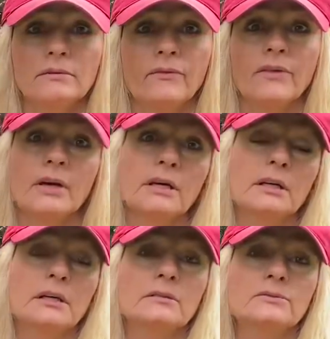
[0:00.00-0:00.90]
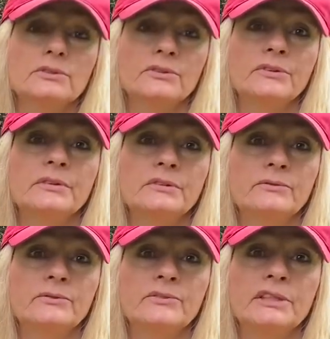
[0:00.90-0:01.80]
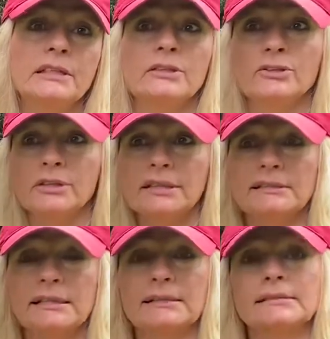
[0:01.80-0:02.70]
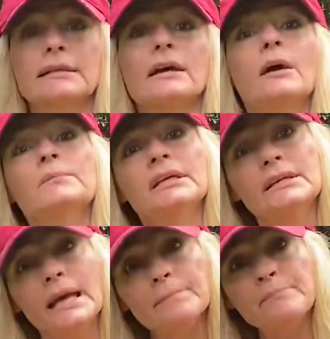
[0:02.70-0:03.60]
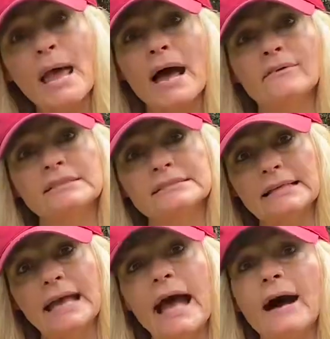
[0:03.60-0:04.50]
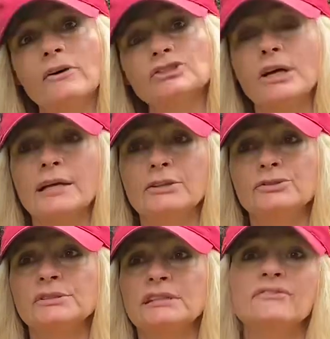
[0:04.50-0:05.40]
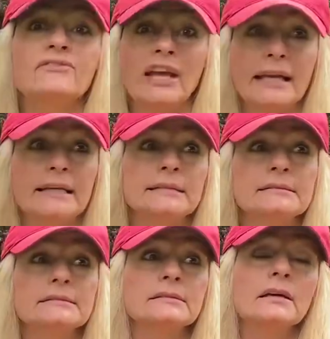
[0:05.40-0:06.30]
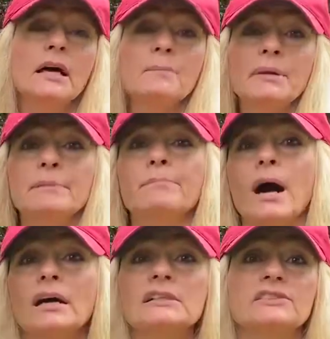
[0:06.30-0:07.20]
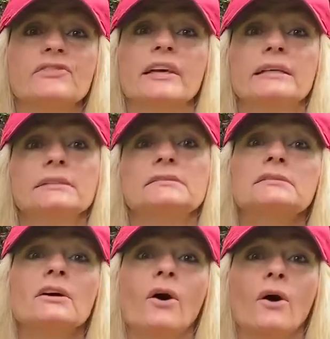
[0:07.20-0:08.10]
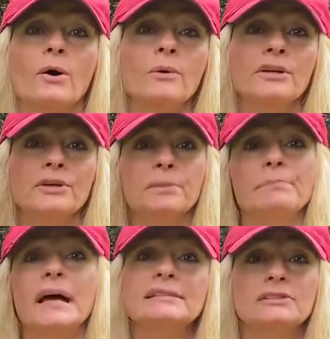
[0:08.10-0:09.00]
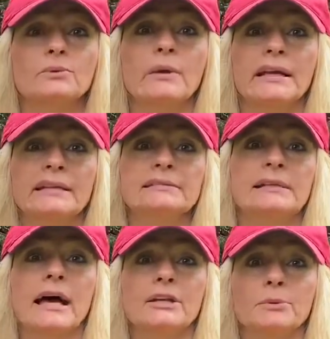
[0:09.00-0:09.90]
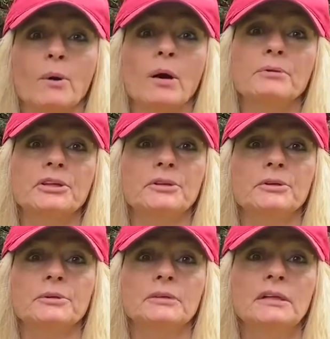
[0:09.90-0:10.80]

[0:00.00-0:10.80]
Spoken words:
the good insects can come in and balance it out. Try using fans. Big box fans are one of your best ways at your barbecue